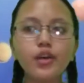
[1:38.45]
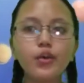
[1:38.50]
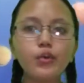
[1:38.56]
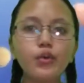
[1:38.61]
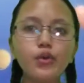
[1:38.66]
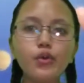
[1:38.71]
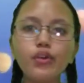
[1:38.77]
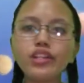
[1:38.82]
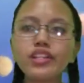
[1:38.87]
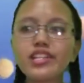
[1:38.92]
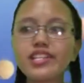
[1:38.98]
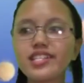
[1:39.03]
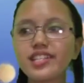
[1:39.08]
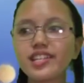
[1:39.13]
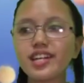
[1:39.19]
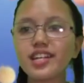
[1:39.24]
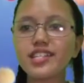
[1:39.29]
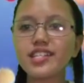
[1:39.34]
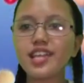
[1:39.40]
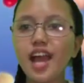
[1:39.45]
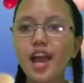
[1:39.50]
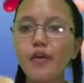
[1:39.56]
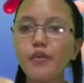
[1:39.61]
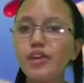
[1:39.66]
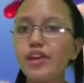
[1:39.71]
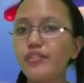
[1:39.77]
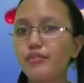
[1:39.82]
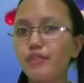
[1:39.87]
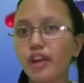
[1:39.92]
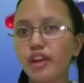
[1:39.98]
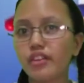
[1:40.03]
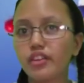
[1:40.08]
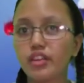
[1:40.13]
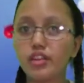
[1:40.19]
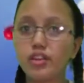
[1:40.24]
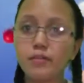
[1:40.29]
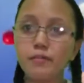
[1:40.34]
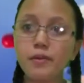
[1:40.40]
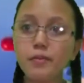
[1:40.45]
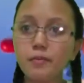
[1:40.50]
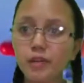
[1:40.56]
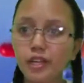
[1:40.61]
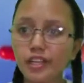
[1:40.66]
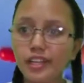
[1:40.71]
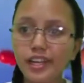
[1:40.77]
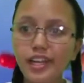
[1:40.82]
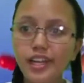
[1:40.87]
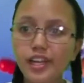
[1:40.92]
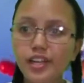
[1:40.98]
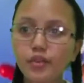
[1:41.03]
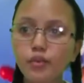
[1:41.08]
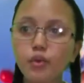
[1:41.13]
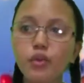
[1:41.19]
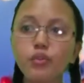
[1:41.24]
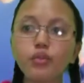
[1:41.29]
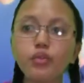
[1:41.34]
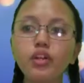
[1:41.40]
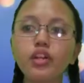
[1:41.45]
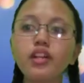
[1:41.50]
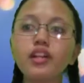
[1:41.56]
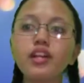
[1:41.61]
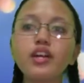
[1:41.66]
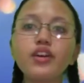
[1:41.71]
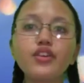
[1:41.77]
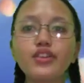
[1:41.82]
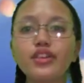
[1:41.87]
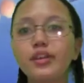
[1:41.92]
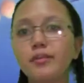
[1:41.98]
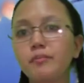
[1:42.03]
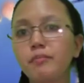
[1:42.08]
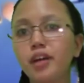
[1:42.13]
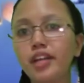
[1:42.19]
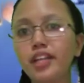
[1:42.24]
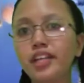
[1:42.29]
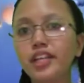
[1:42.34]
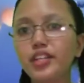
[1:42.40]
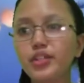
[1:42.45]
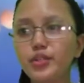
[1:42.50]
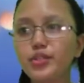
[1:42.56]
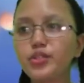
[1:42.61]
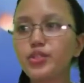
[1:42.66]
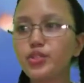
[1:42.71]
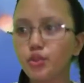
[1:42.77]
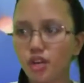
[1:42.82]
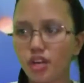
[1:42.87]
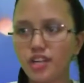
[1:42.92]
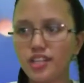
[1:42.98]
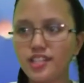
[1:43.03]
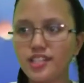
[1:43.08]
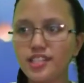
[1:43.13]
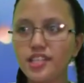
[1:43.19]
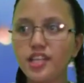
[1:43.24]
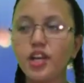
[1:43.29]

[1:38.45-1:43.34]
We will discuss how we affect the human body, what will the body do to us,